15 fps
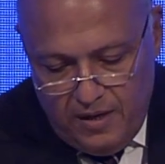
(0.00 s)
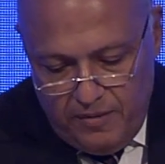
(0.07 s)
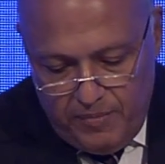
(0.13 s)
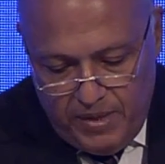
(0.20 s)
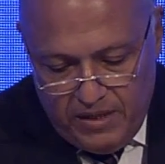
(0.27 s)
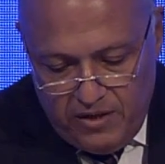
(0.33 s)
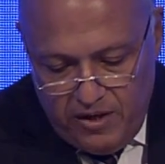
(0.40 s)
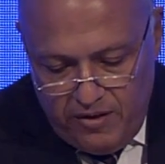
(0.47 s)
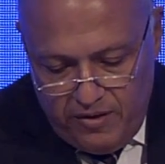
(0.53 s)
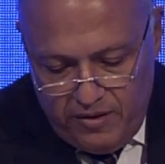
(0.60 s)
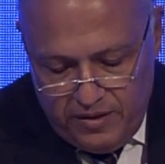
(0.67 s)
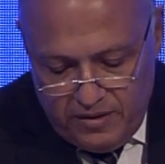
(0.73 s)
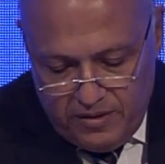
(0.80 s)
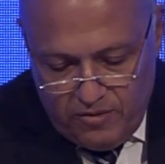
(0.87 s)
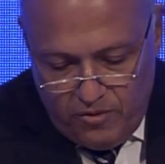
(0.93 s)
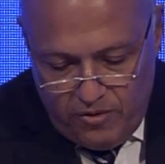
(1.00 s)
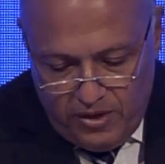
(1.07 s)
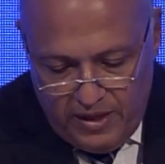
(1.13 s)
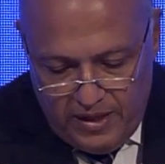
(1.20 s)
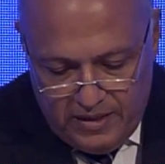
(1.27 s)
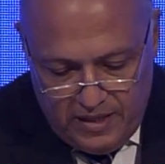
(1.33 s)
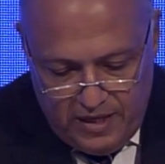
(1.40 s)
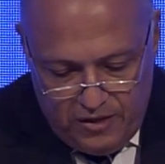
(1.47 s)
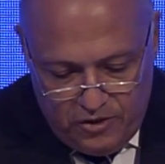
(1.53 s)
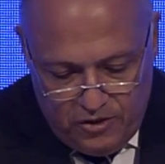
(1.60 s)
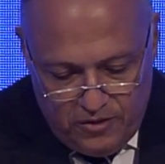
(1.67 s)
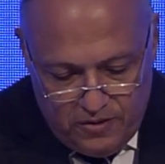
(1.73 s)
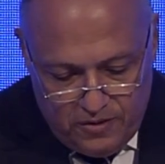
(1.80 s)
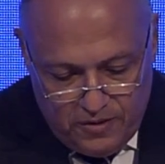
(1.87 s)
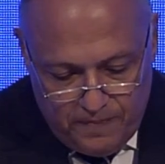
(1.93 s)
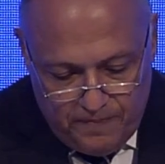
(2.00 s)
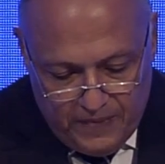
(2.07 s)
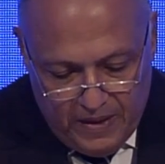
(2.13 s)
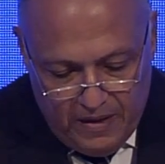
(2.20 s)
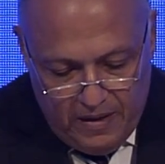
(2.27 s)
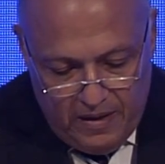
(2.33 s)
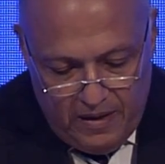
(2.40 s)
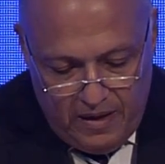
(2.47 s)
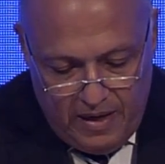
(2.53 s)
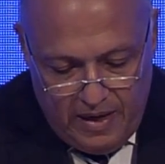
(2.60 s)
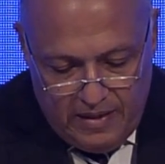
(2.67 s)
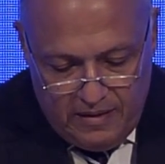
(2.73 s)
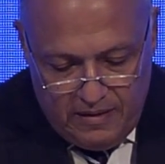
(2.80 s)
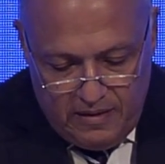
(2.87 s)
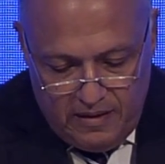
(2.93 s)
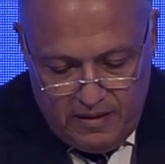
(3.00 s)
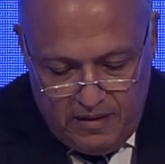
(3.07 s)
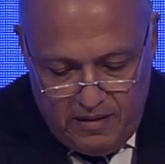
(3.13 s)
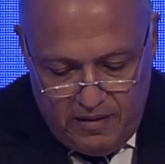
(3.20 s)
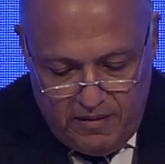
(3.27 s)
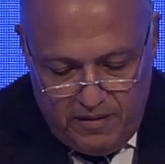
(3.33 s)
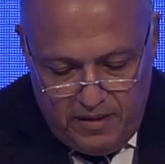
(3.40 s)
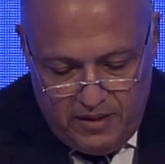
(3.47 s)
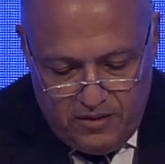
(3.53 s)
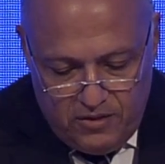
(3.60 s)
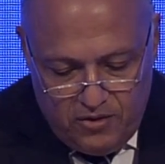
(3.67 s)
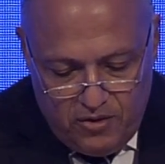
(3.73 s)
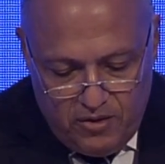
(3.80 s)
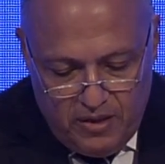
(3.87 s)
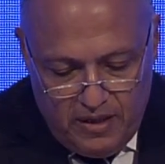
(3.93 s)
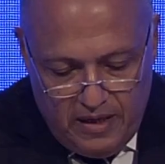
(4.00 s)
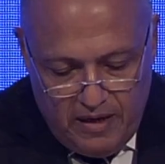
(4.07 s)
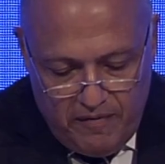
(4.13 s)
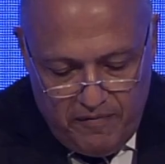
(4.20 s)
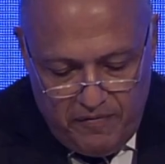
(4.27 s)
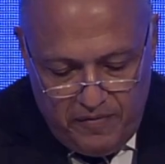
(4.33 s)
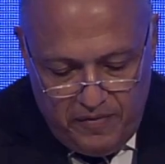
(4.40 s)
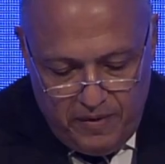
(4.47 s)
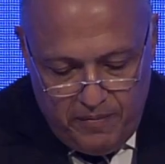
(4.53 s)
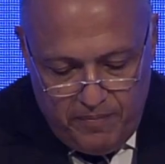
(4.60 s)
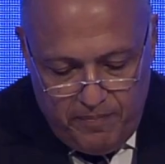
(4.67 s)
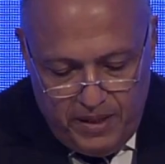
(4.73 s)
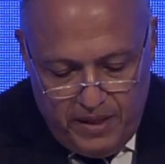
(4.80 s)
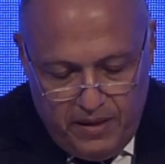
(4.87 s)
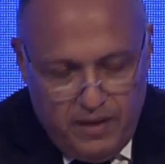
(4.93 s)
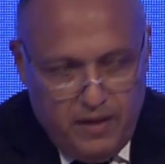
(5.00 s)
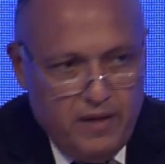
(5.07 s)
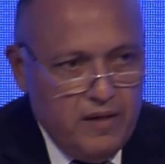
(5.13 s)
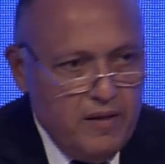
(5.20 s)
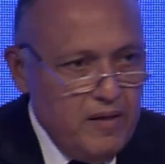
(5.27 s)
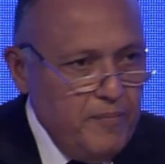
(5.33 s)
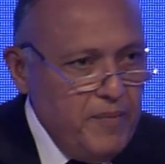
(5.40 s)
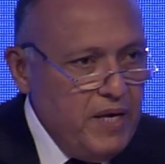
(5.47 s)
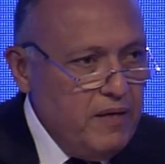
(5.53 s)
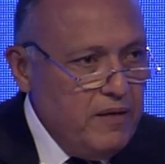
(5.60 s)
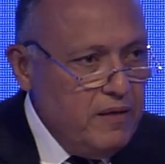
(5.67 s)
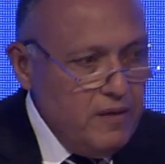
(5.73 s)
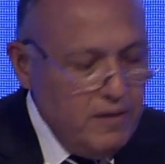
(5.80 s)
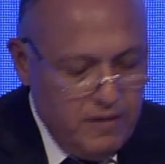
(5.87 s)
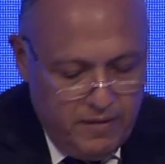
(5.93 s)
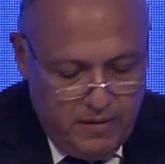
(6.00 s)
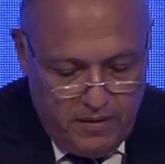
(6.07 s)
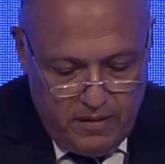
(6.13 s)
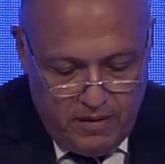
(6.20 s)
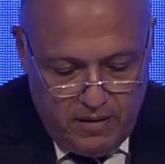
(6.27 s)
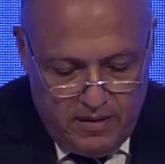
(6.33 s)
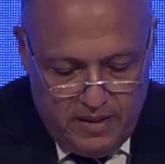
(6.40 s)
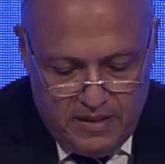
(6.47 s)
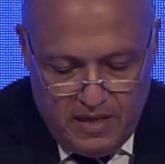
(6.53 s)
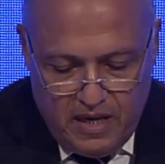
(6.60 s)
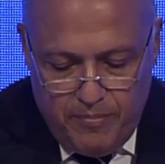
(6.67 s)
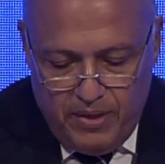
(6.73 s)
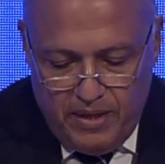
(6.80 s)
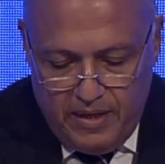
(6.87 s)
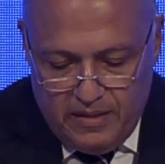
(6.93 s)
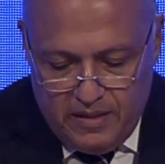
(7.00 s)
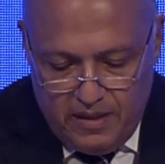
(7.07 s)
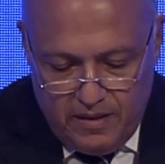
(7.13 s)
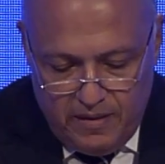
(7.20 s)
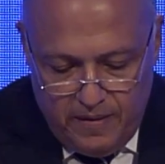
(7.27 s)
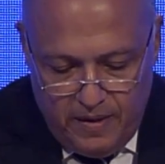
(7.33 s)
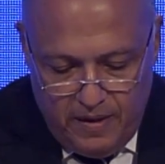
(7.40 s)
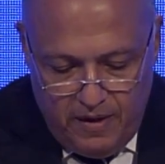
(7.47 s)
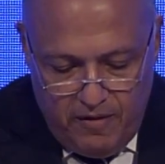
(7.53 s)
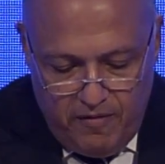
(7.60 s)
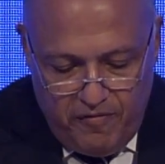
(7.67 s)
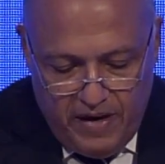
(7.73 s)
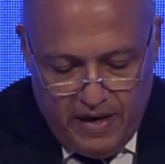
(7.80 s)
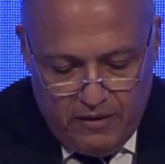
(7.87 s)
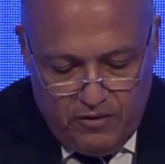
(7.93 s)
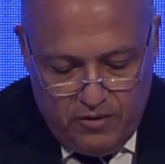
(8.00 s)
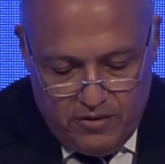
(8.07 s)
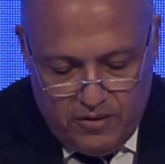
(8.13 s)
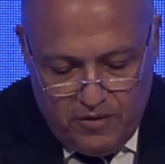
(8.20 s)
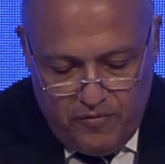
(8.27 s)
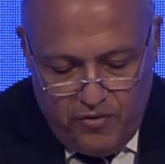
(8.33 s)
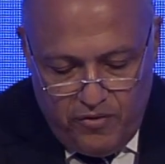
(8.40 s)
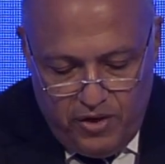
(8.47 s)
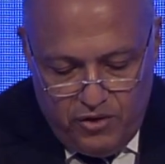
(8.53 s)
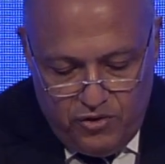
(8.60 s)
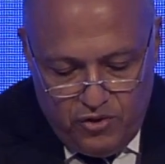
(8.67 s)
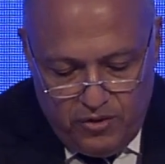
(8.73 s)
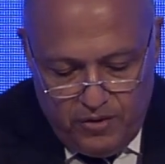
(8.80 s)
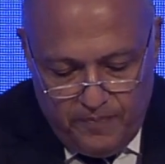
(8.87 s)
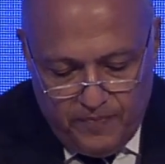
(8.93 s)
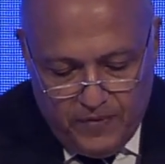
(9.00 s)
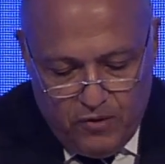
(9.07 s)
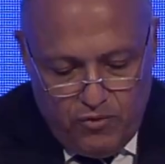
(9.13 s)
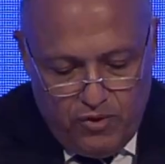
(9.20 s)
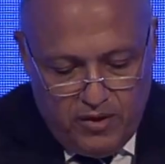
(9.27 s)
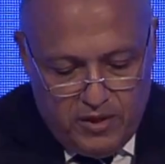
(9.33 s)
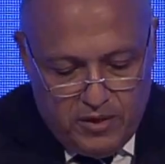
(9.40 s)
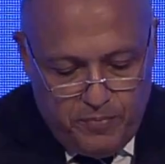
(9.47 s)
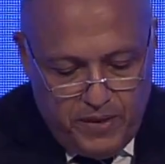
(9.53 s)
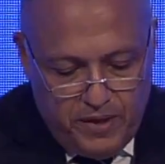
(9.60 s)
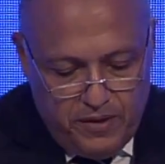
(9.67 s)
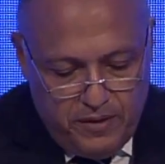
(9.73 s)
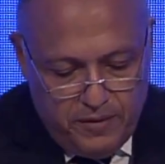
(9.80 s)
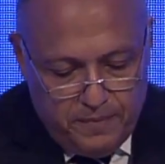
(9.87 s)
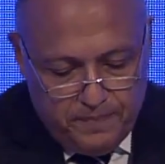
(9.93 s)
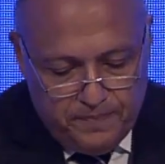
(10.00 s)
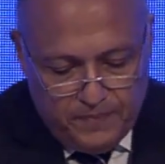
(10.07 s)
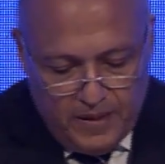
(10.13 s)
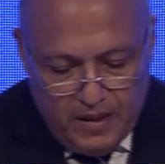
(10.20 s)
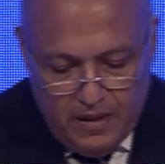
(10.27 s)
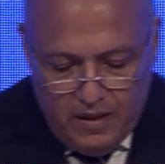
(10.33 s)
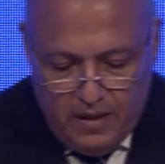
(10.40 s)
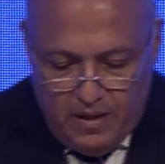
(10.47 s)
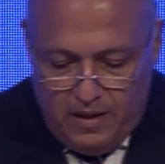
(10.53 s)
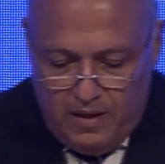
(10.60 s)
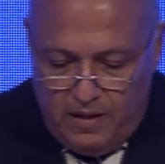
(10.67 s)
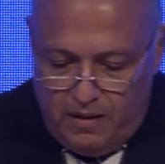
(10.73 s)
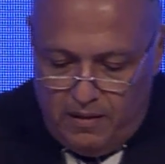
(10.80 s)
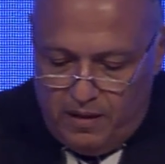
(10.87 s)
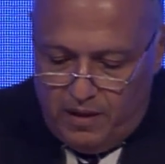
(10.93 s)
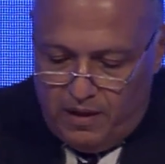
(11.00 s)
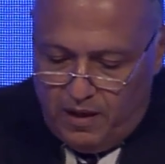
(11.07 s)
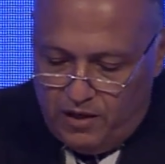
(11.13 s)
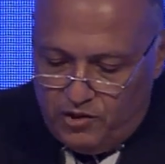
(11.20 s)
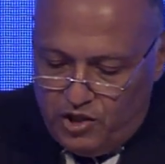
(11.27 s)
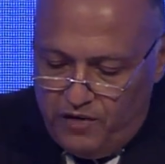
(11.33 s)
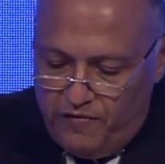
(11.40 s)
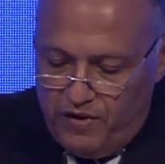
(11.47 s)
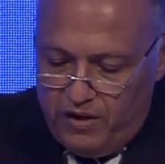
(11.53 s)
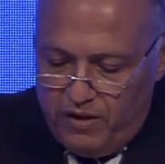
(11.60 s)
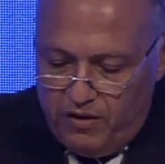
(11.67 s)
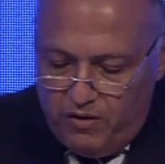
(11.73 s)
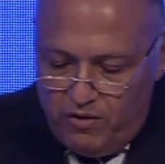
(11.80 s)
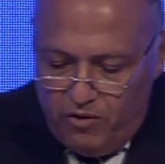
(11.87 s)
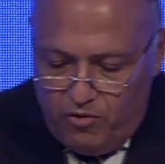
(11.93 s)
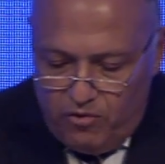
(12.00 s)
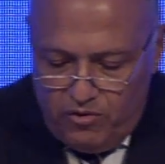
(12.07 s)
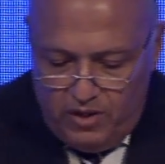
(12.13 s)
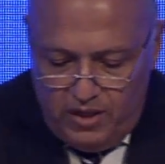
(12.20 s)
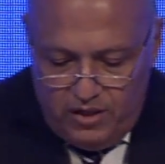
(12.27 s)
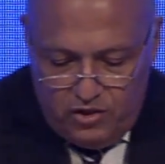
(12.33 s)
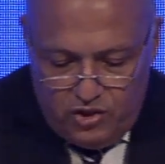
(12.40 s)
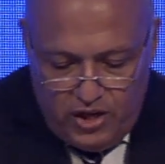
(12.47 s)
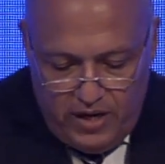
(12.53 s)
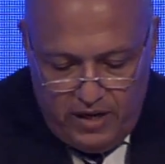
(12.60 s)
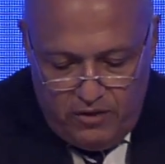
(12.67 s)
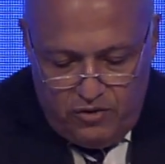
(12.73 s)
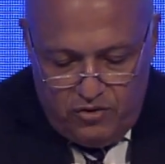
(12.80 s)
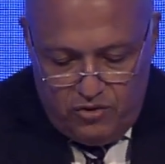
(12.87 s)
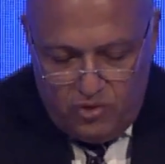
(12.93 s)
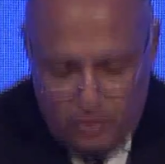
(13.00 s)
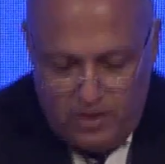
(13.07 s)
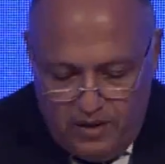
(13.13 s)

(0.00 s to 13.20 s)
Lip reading: by terrorist organizations. And these certainly have been the main destabilizing factors of the region during this period. Achieving the orderly change